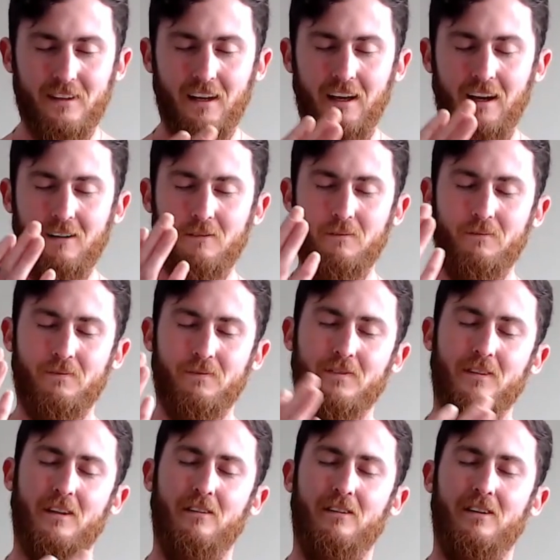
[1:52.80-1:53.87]

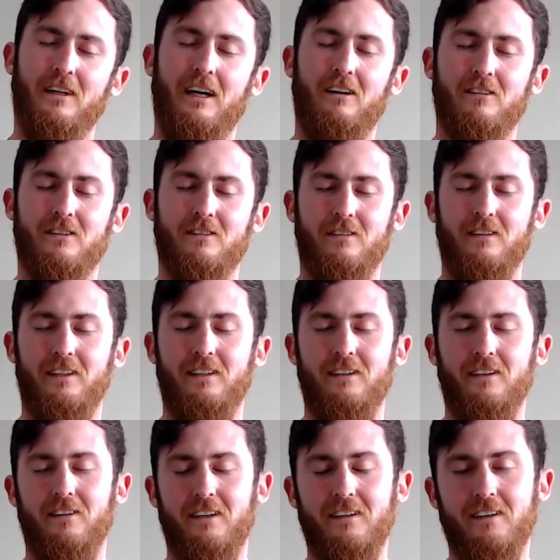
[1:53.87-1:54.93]
What else were we
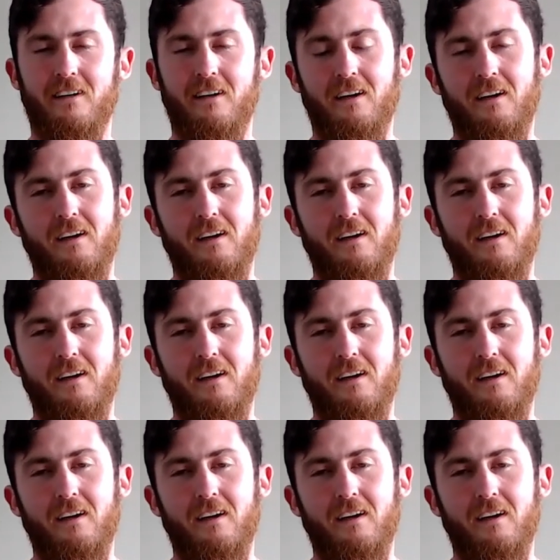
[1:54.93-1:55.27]
doing?